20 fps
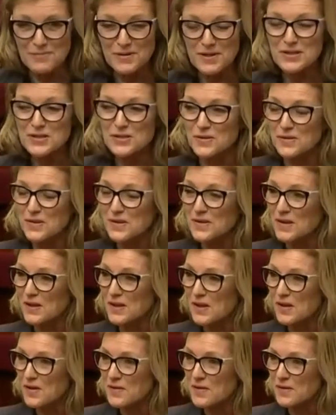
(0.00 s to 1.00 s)
pretty sure that
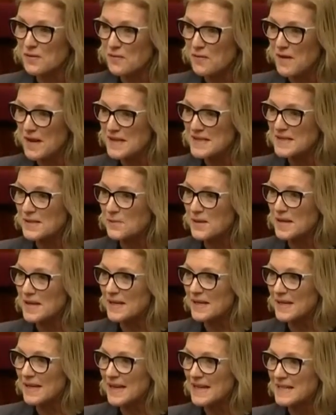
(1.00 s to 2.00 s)
the fares that we
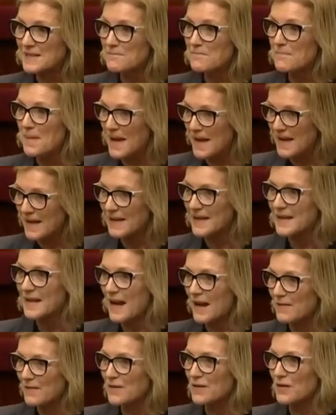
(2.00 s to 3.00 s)
collect barely
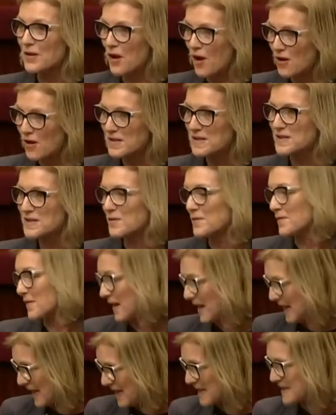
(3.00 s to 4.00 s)
cover the cost
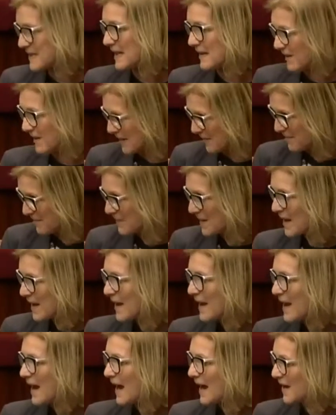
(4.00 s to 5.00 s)
of collecting them.
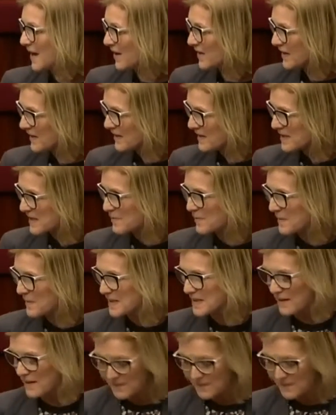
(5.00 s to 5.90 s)
And I think this would be